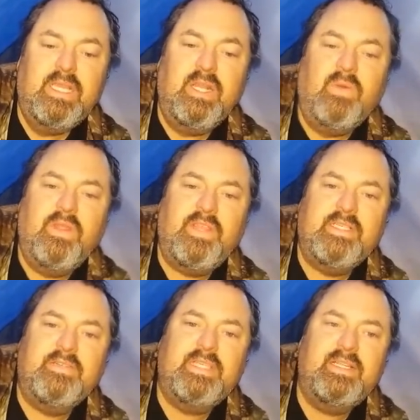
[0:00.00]
you know, one of the
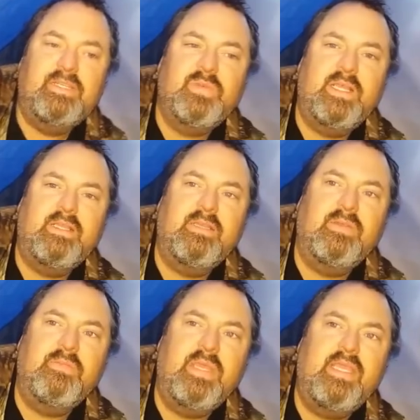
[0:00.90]
things I've seen this week
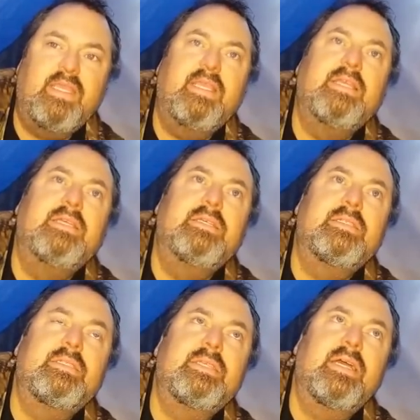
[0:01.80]
with me
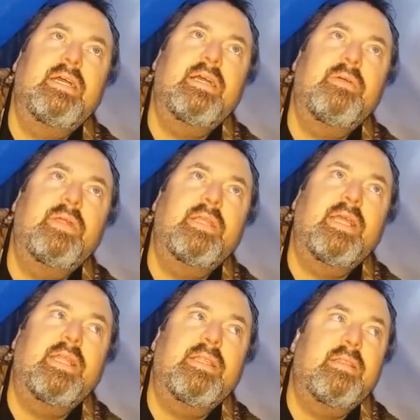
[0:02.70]
is, uh, I want
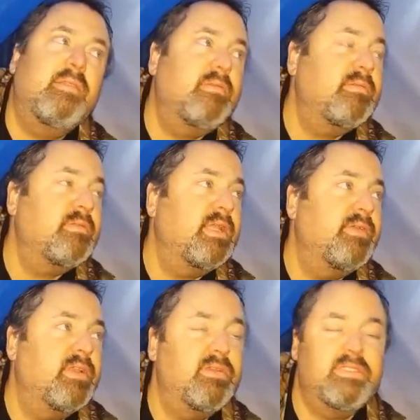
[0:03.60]
to kind of
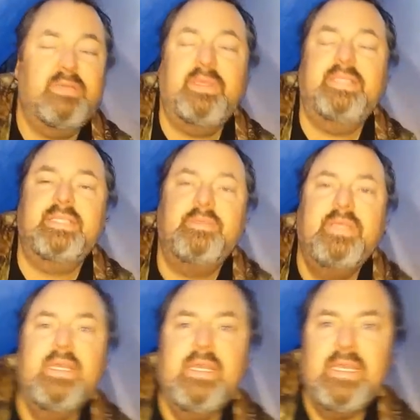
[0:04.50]
give you a little, some heads
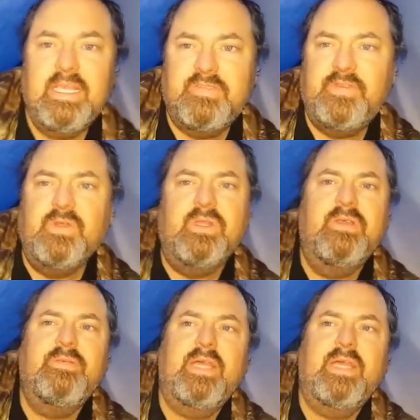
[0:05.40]
up, is food.